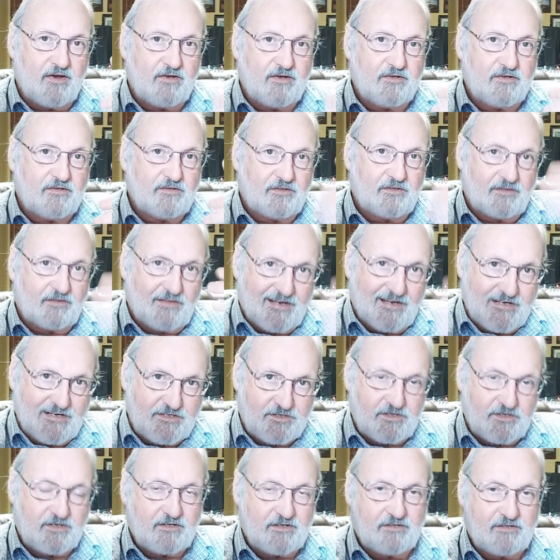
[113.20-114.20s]

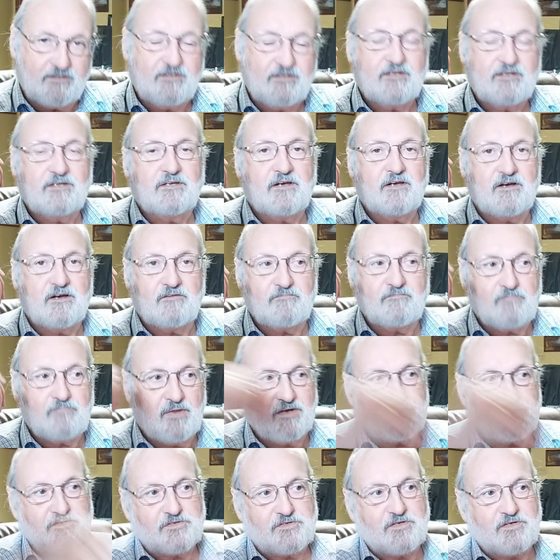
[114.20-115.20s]
lighting of
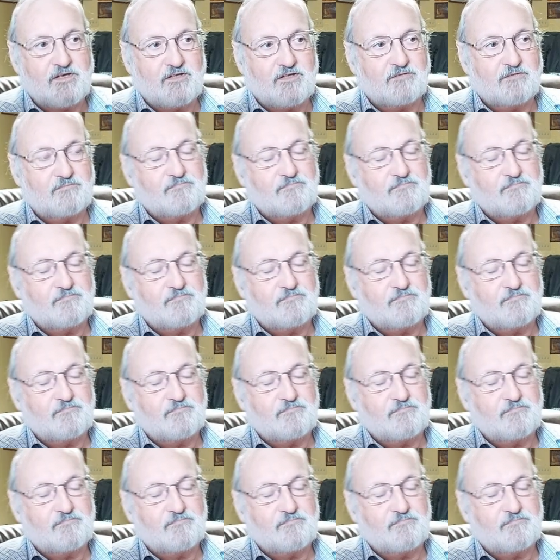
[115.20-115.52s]
my scene.